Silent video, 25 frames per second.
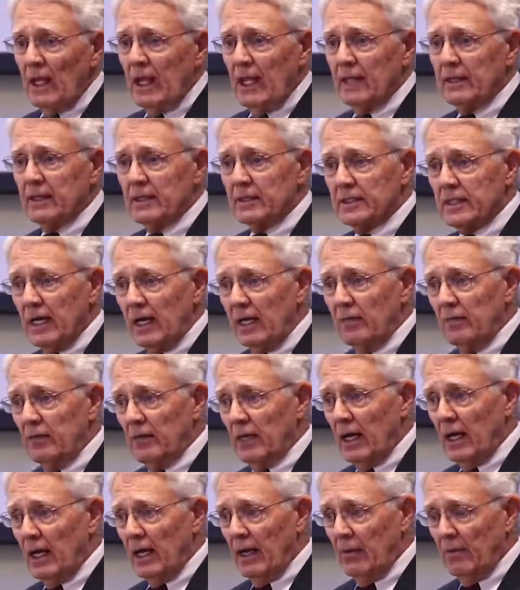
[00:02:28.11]
At the same
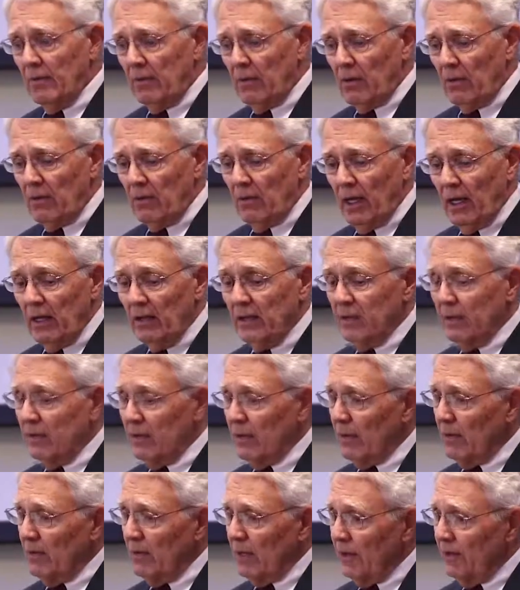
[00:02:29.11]
time,
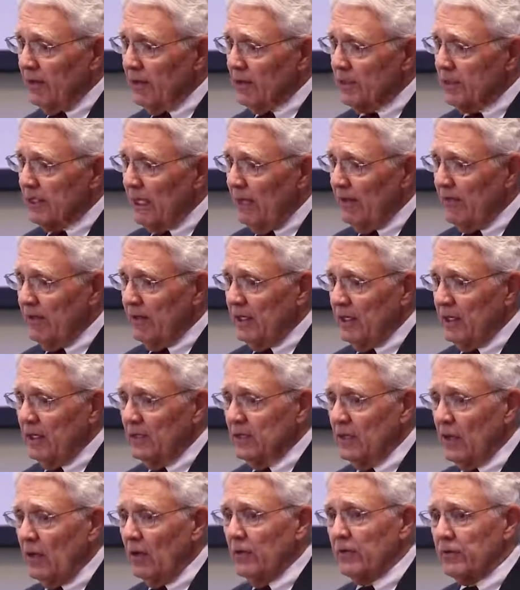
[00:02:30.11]
around the
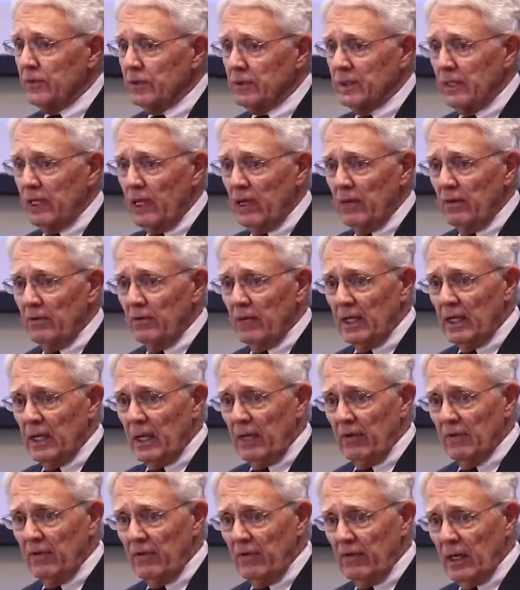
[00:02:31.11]
70s, ultrasound
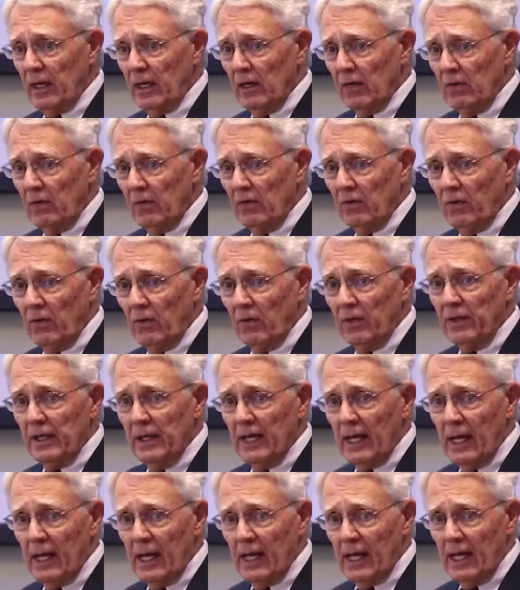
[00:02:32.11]
became available for
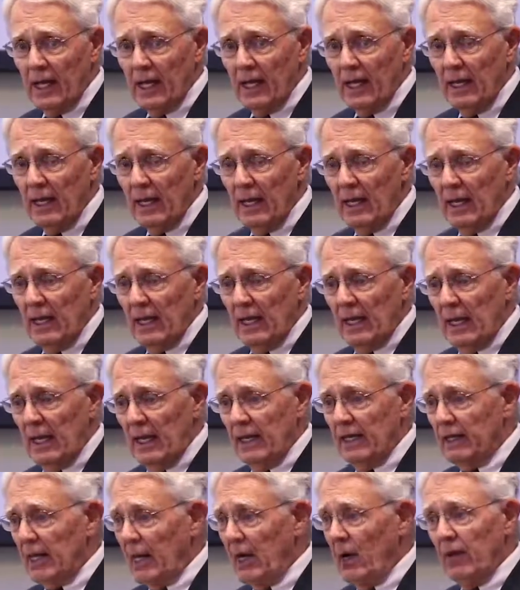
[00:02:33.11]
the eye,
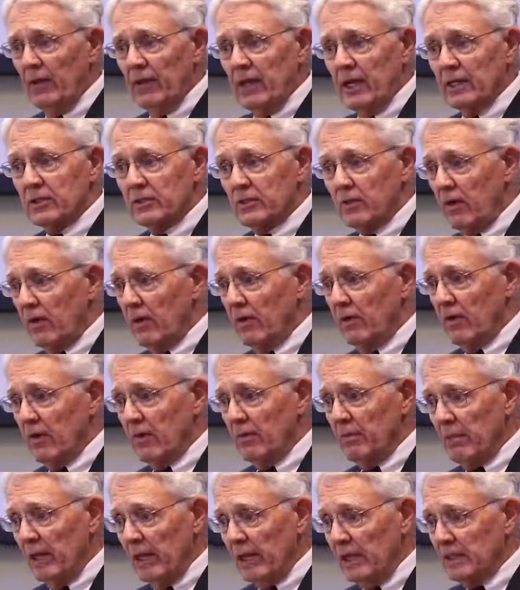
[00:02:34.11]
and now that's one of
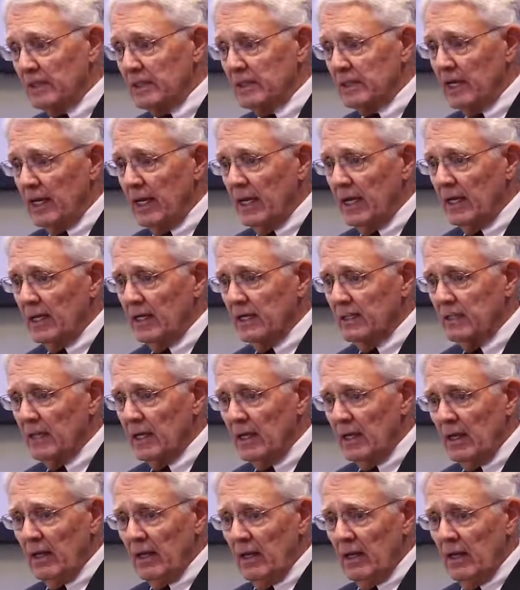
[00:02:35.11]
our mainstays
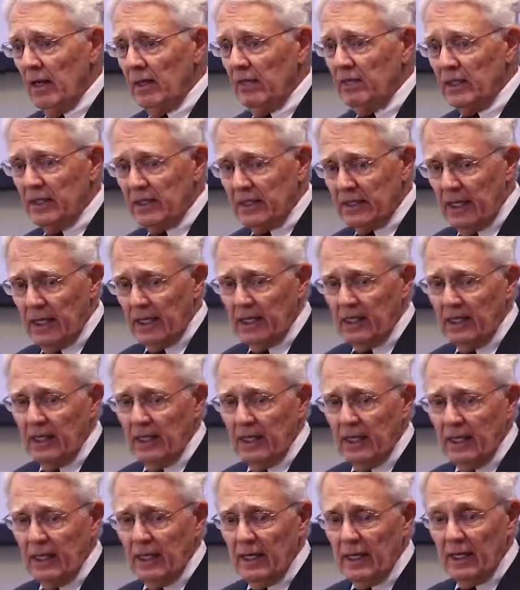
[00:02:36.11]
of
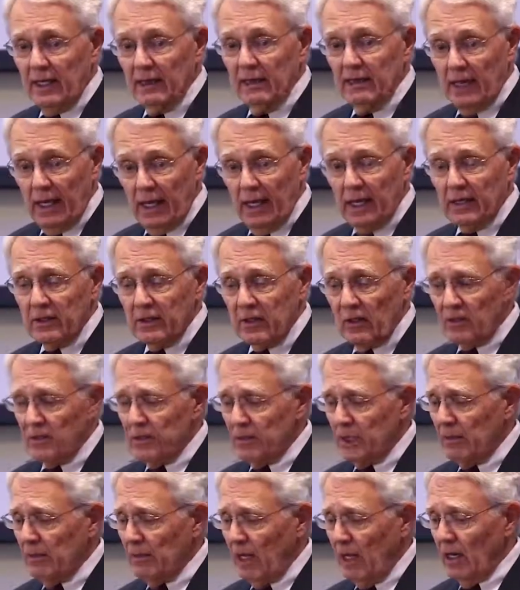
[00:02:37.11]
detecting and
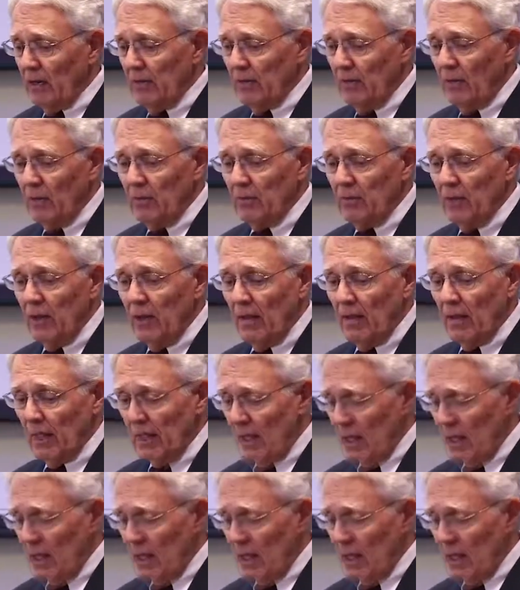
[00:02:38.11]
diagnosing melanoma.